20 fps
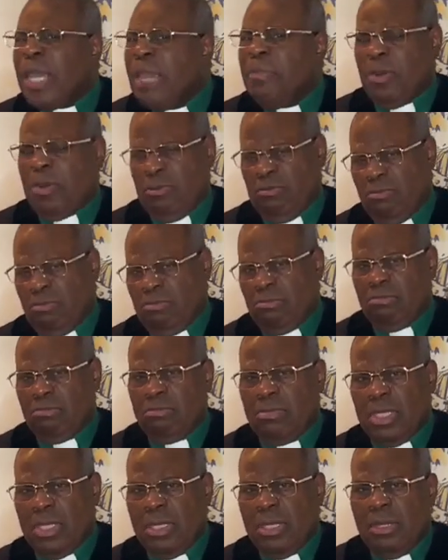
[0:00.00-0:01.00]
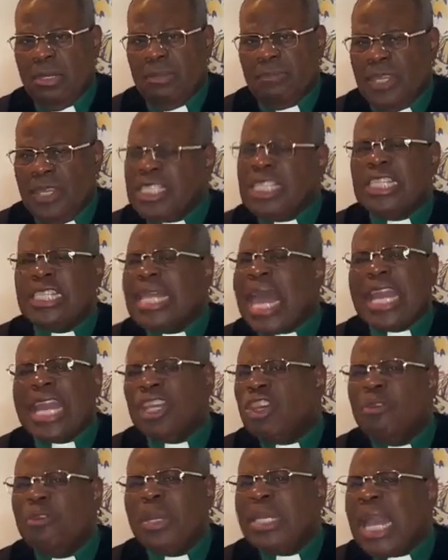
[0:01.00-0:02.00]
people. This is
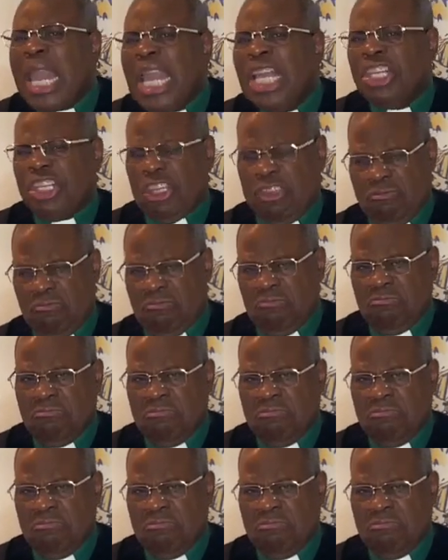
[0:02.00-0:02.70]
not human nature.